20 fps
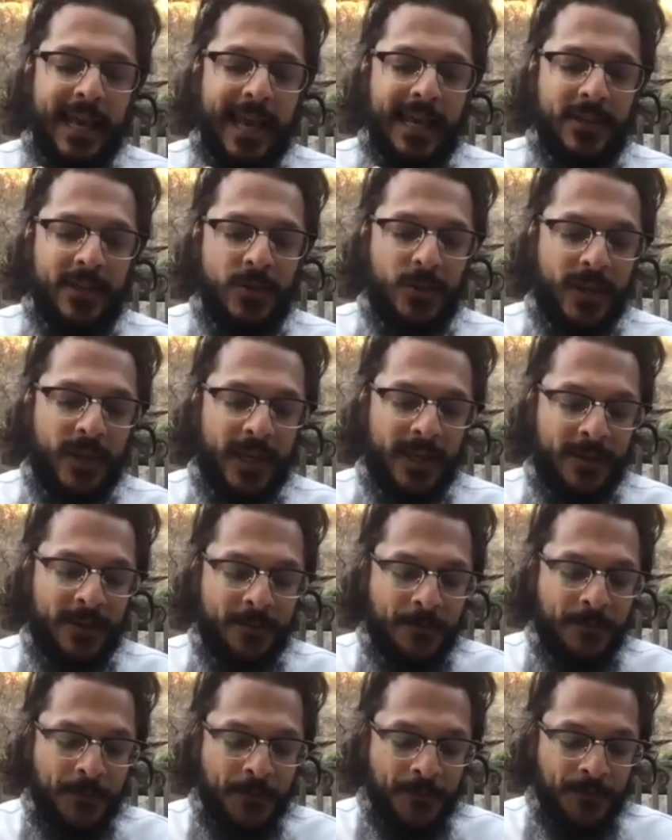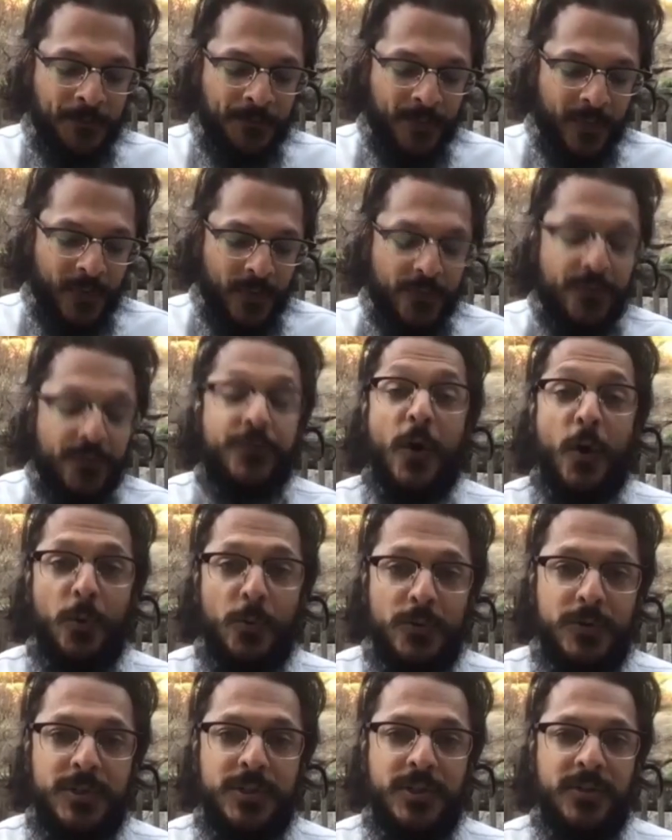and you can vote
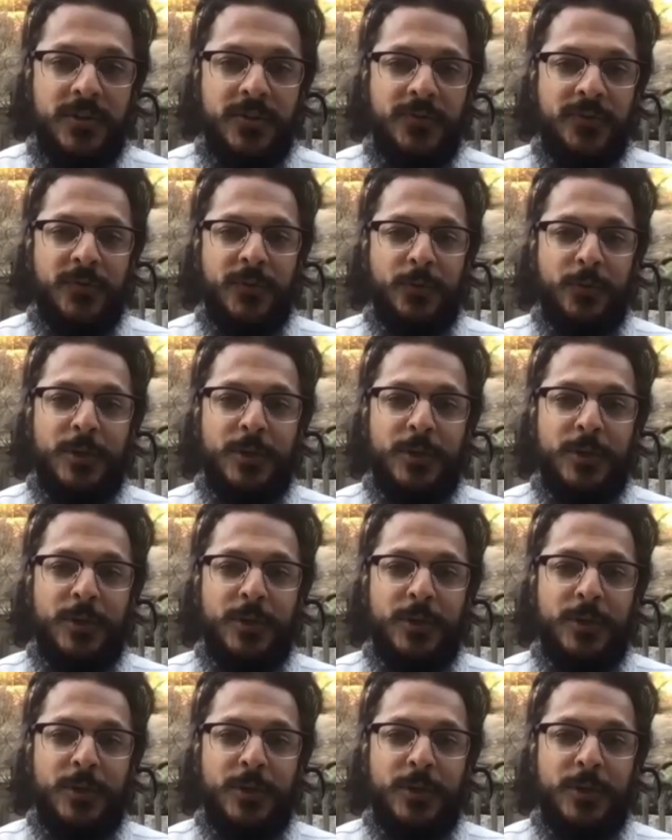for